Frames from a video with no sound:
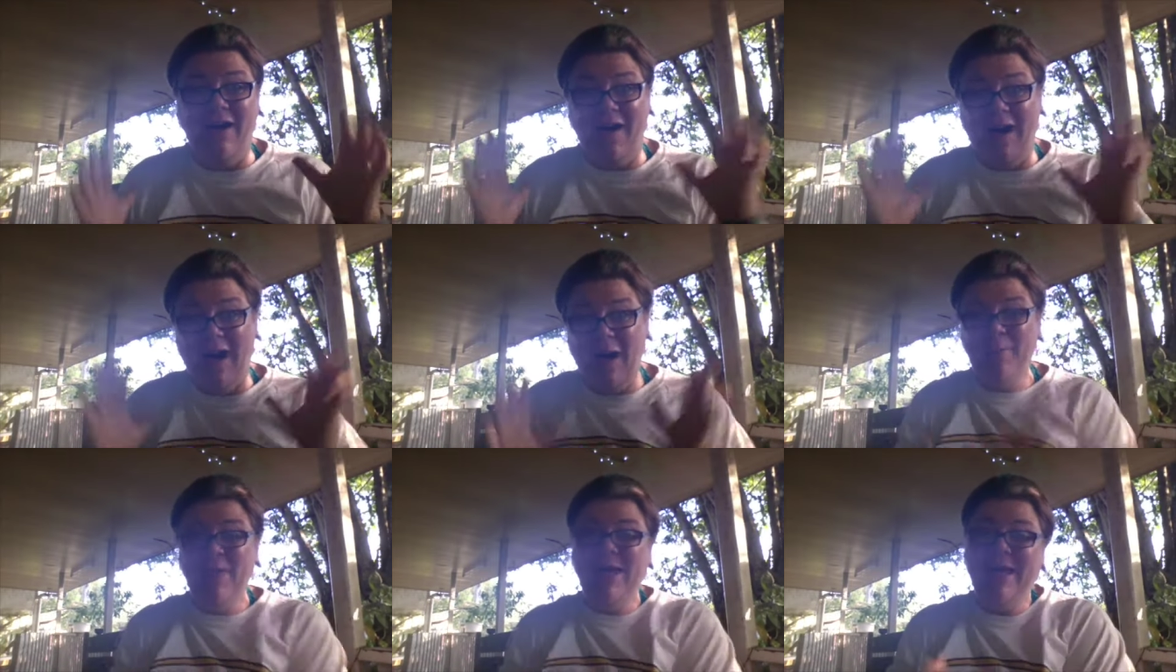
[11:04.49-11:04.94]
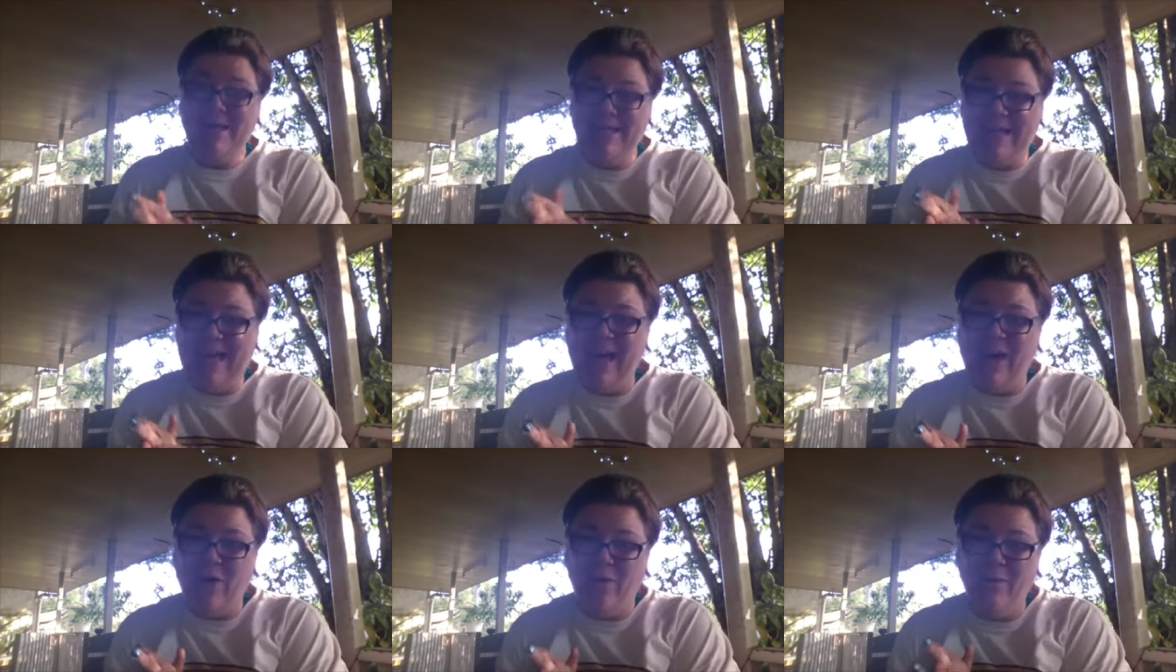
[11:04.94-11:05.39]
I'm here
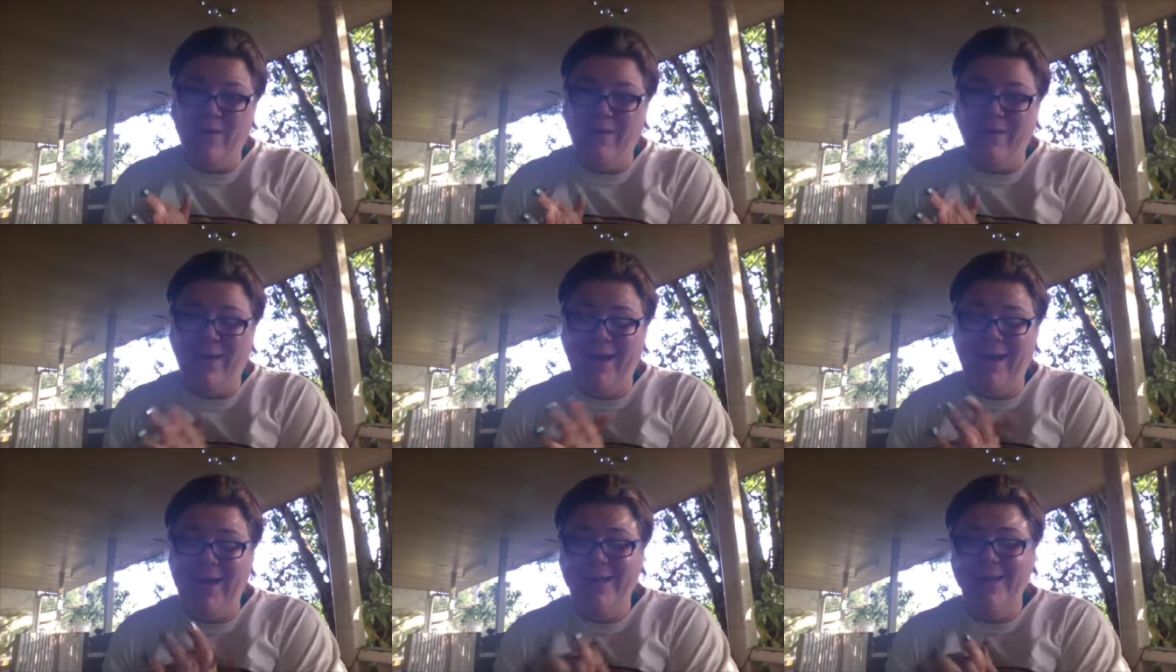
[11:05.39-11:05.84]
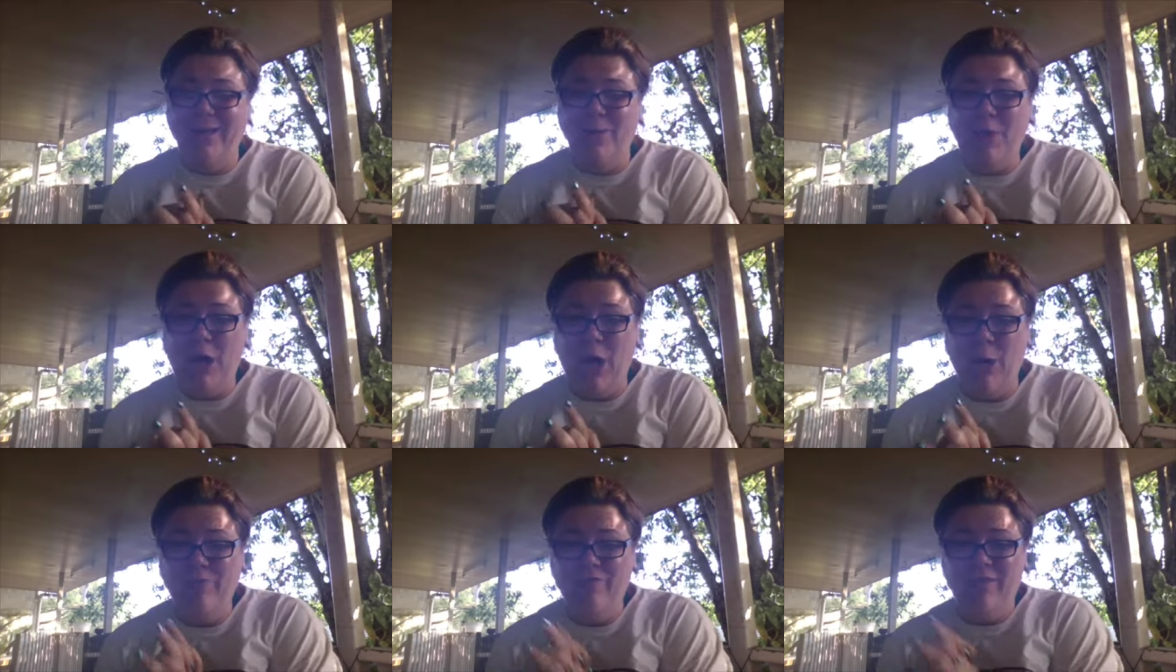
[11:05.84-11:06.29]
now, and I'm
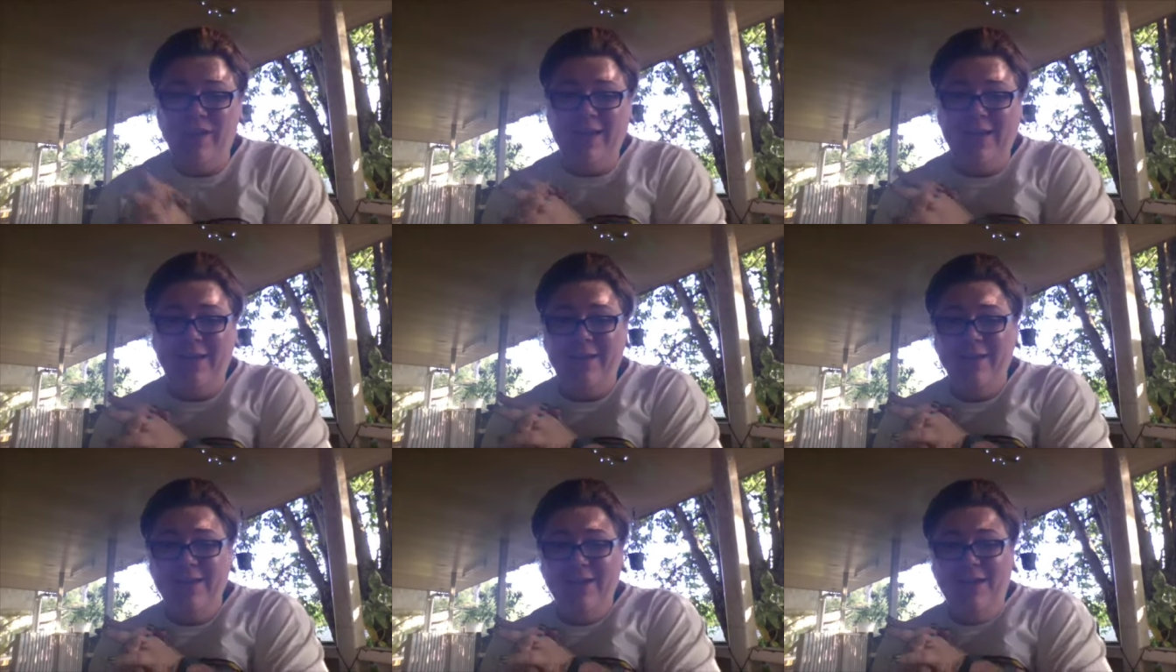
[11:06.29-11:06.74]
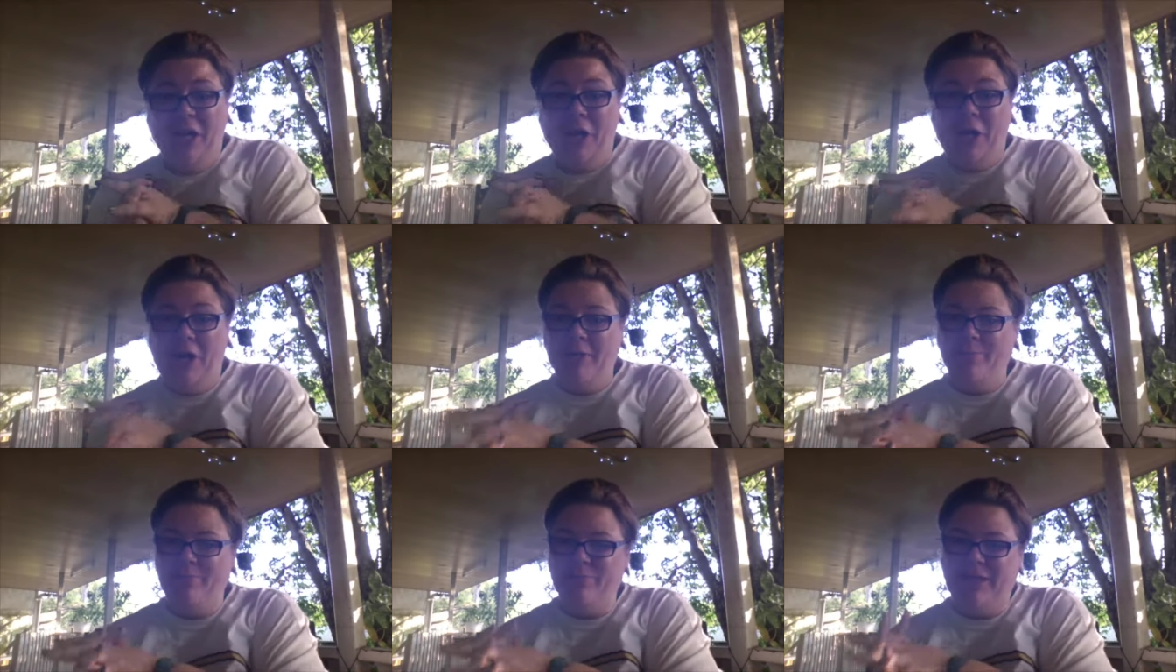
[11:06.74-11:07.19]
hopefully
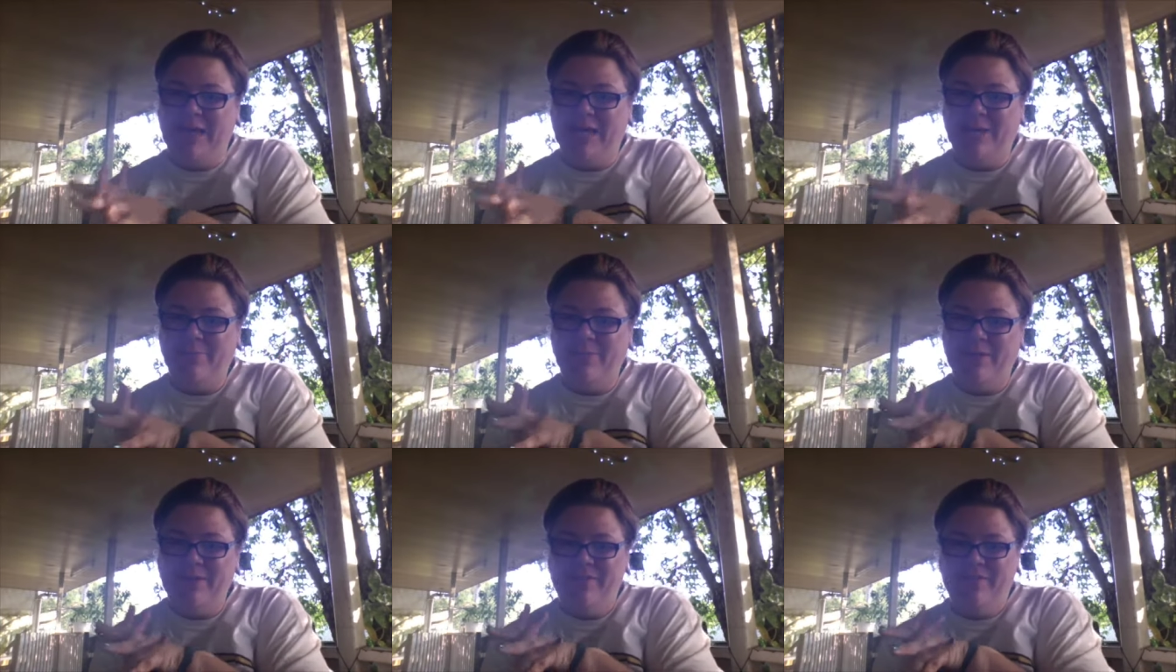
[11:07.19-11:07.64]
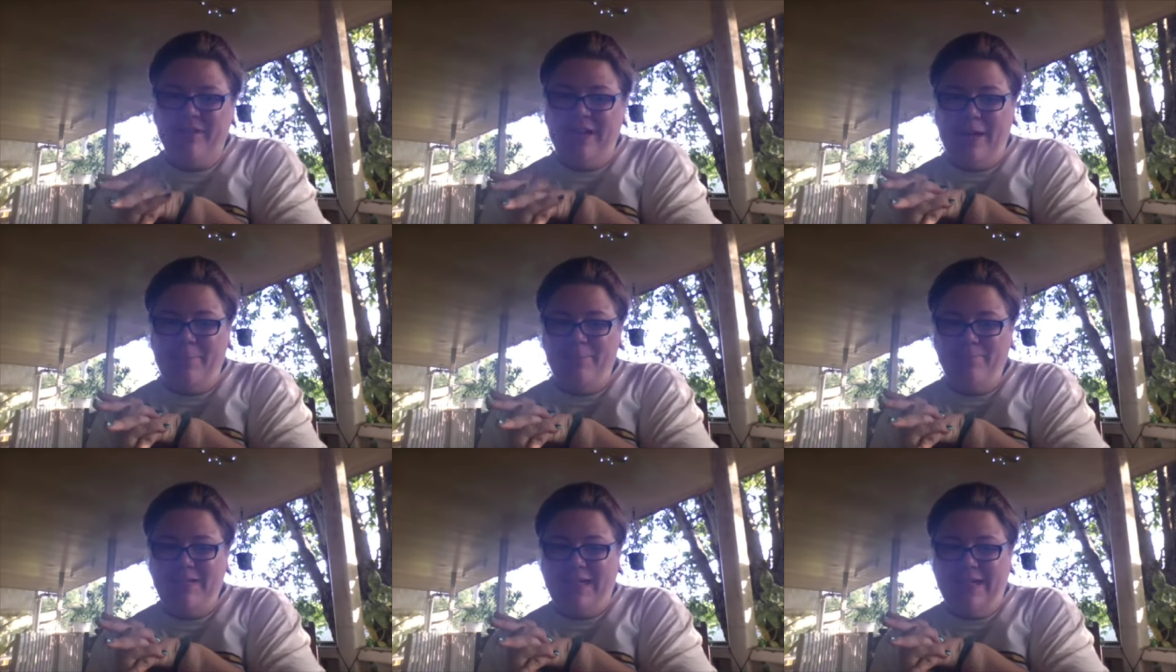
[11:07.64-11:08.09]
going to put out a bit of an
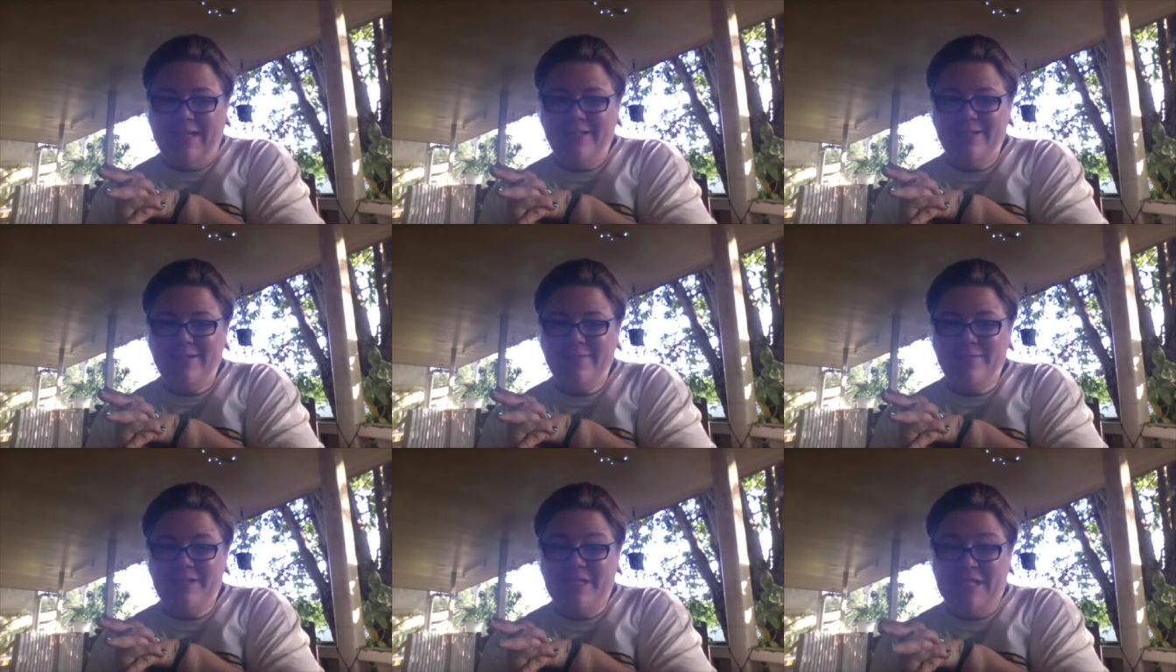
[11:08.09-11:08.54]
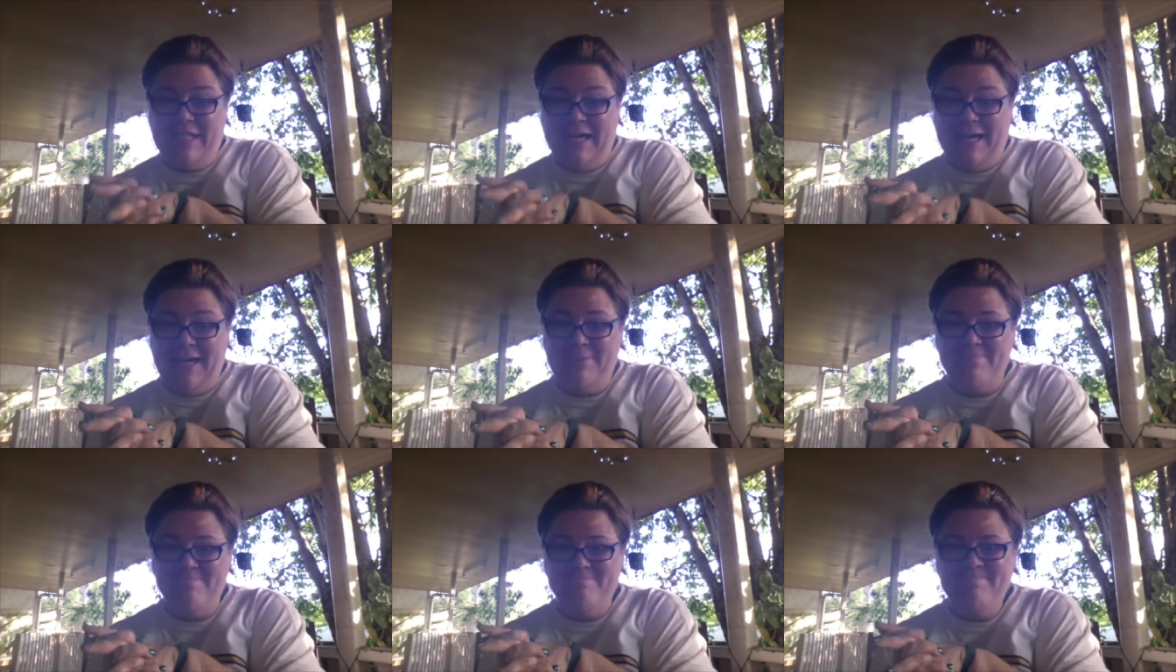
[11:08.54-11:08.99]
update today.